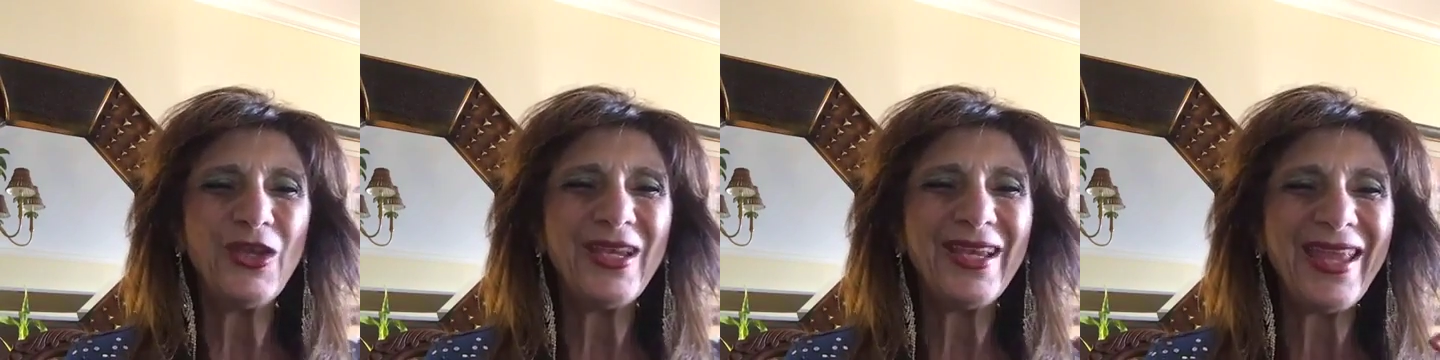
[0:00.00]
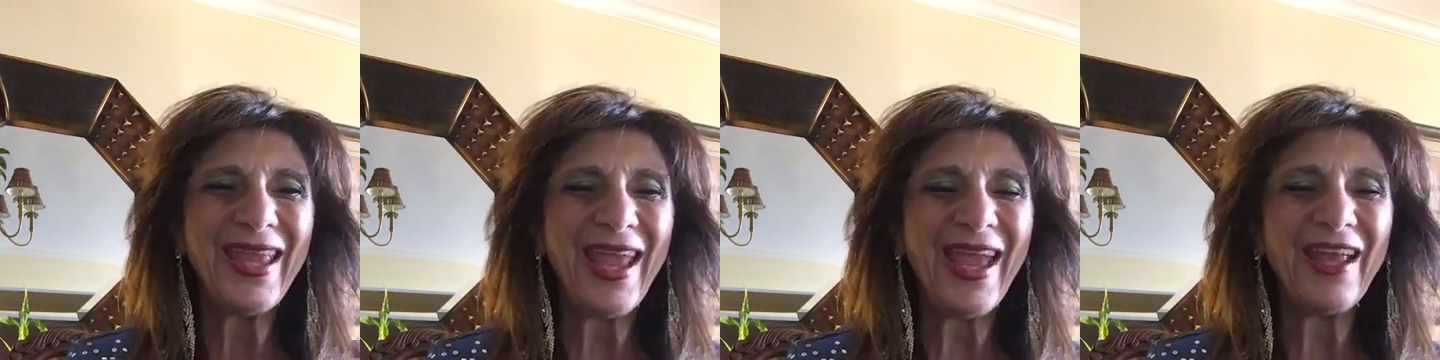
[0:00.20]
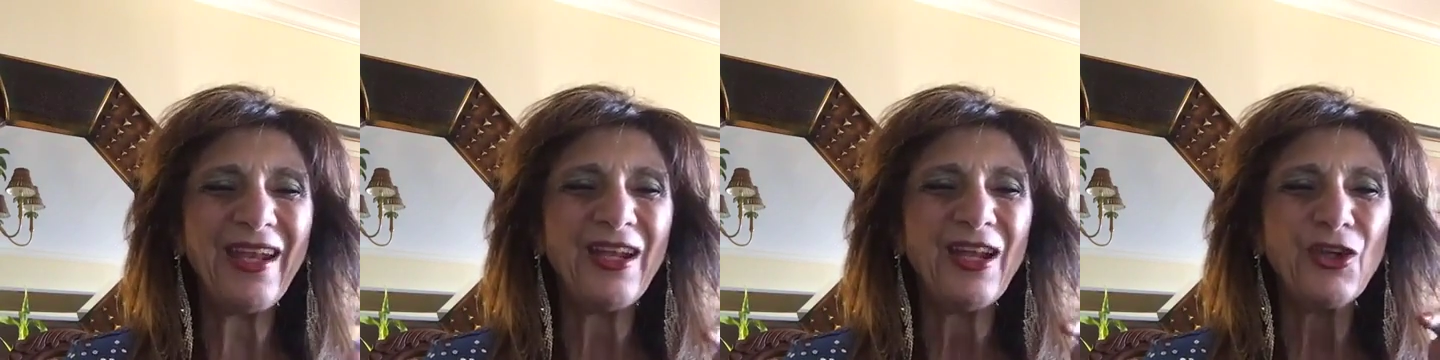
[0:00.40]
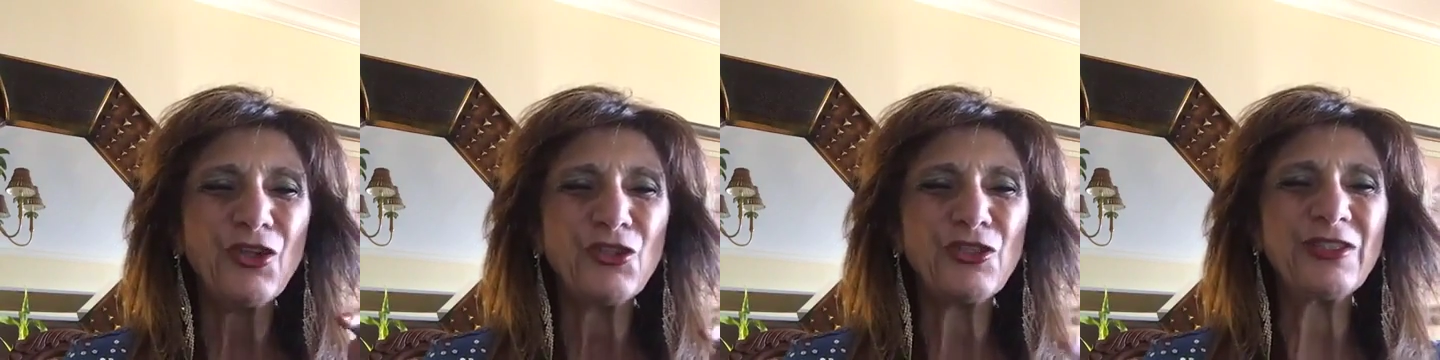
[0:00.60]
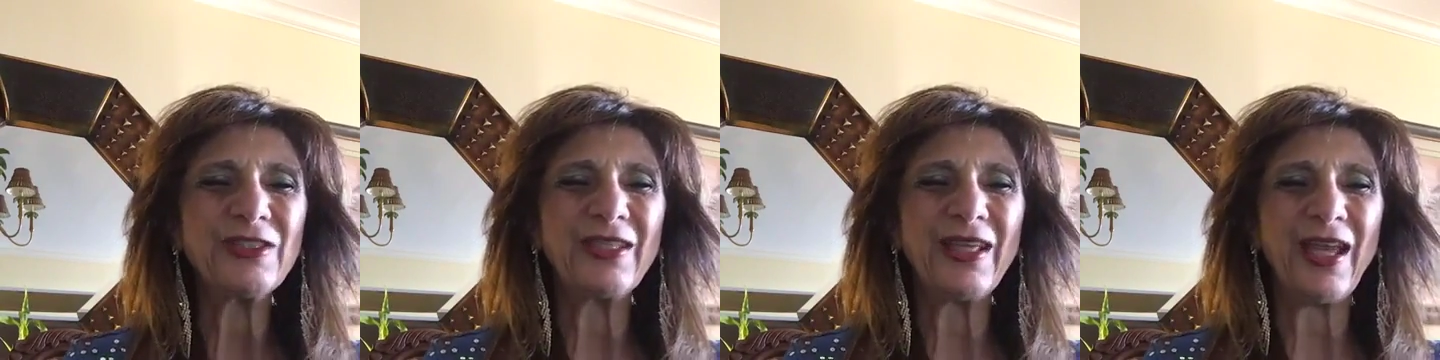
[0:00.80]
can
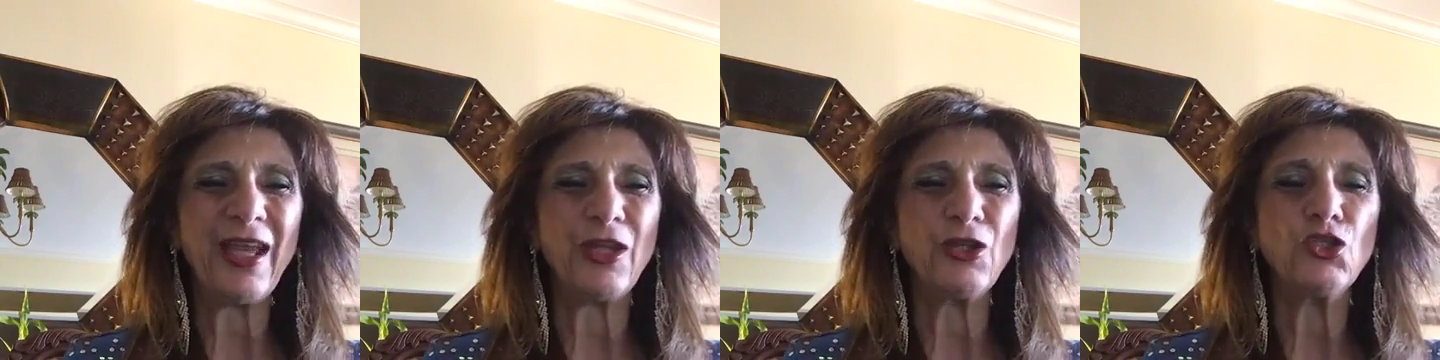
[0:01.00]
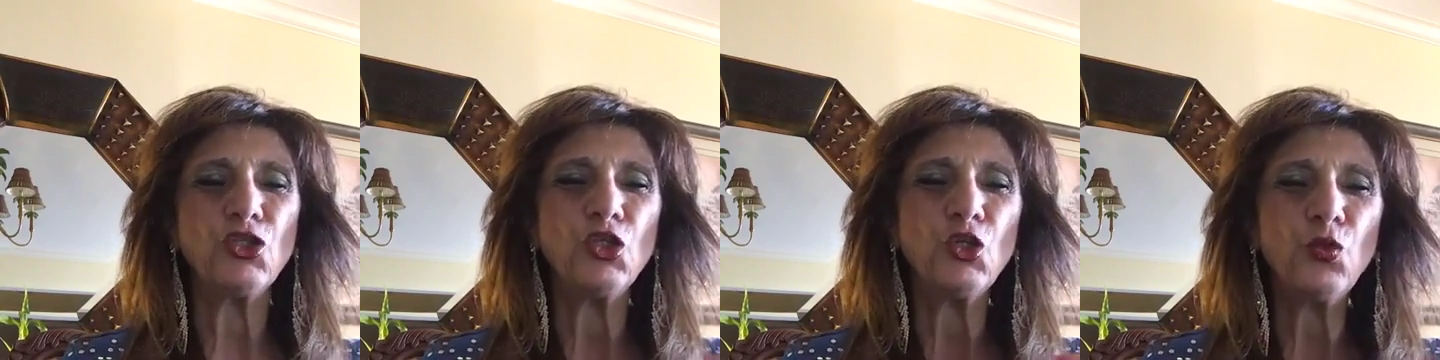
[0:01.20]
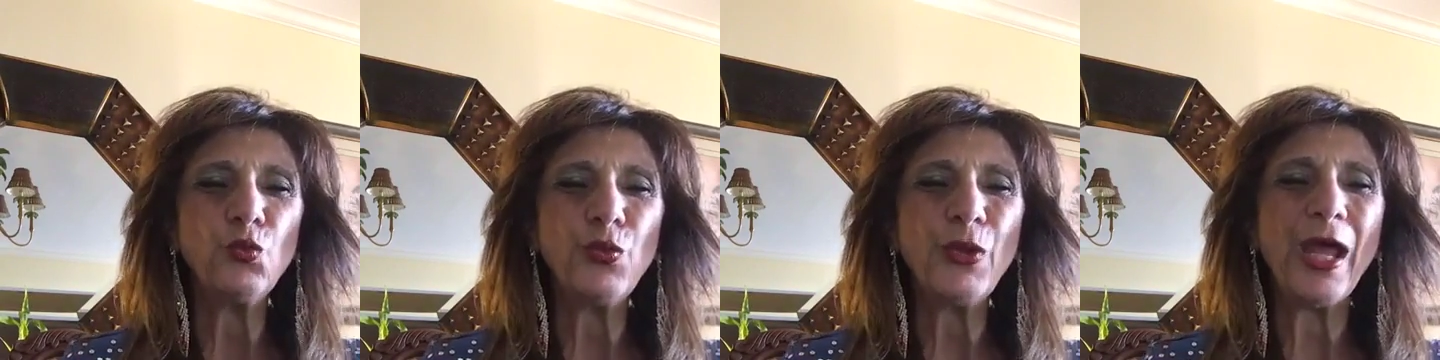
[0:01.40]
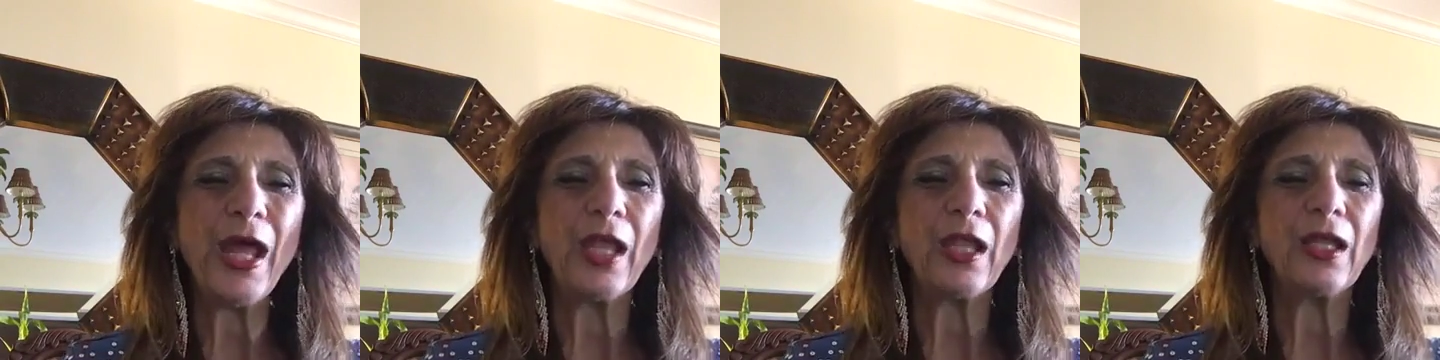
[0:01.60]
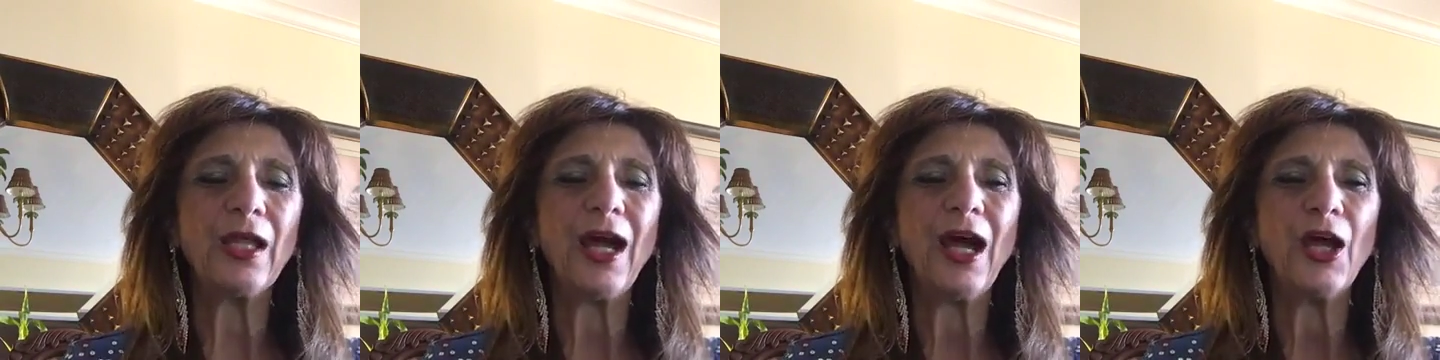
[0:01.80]
understand, you
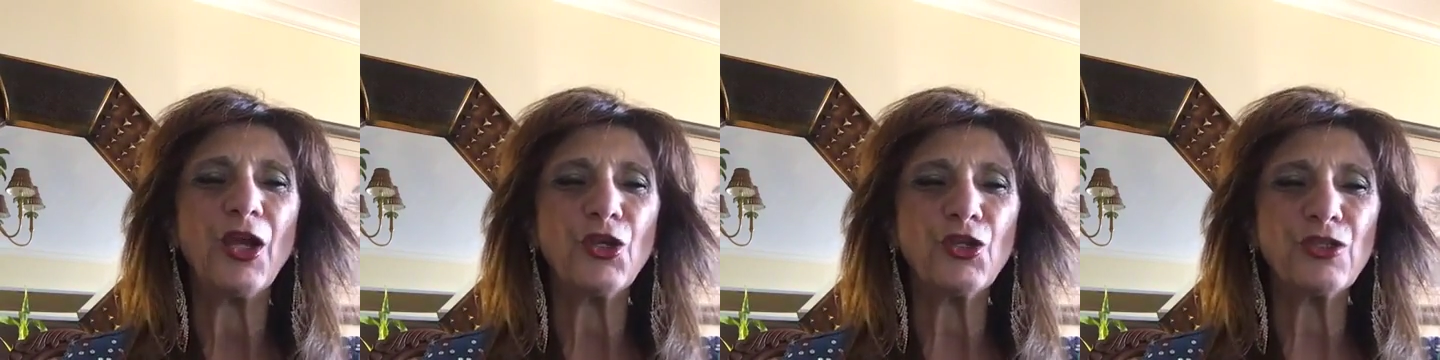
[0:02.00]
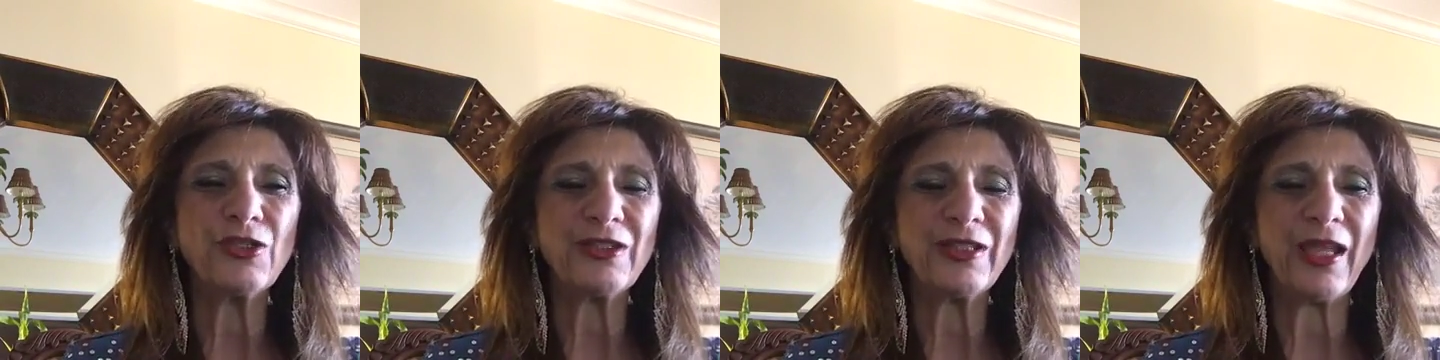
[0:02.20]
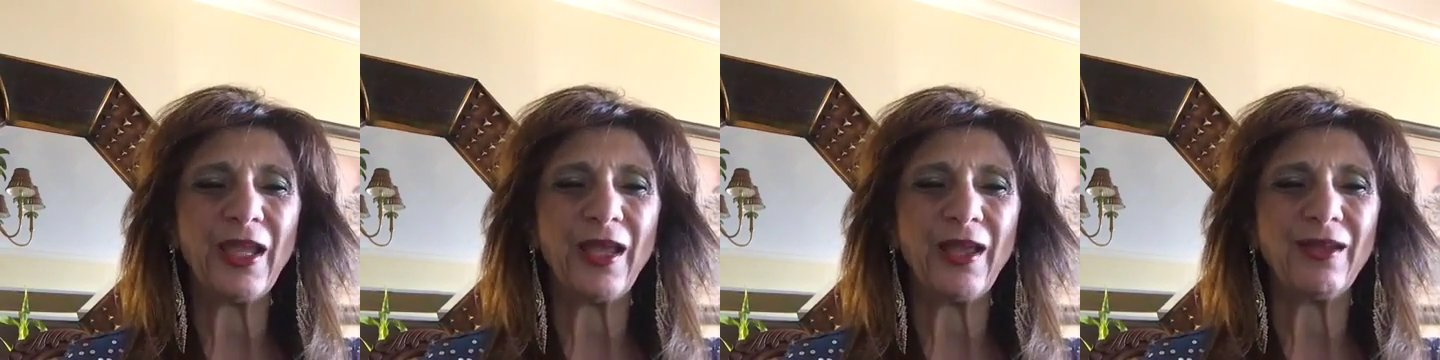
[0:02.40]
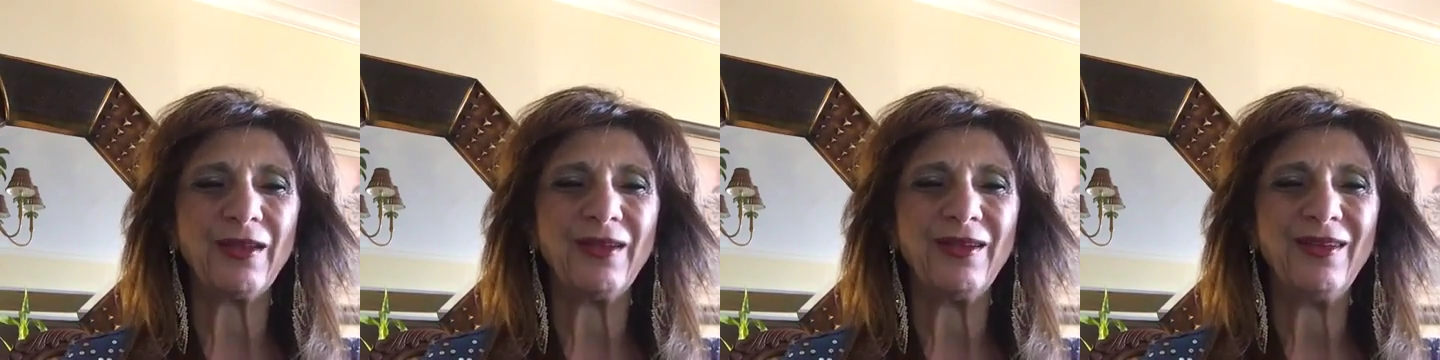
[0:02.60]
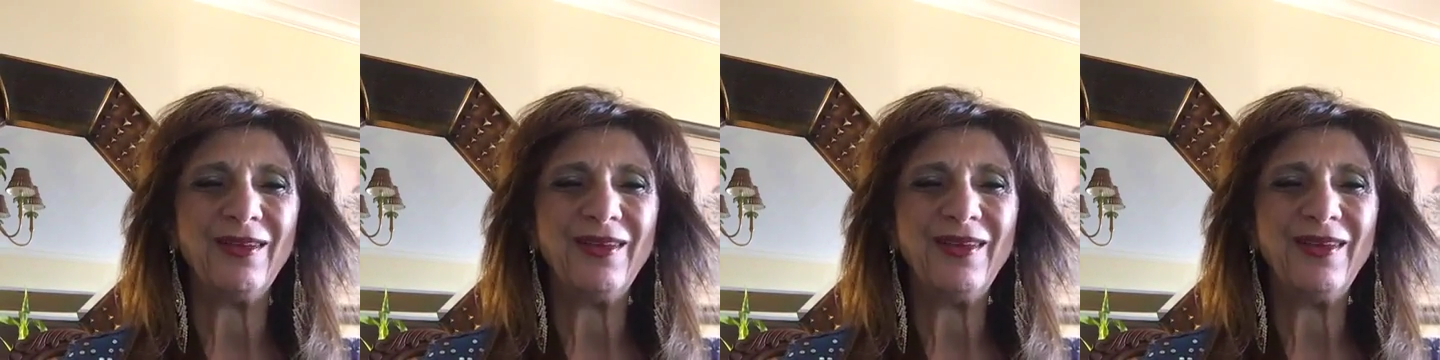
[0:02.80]
will understand,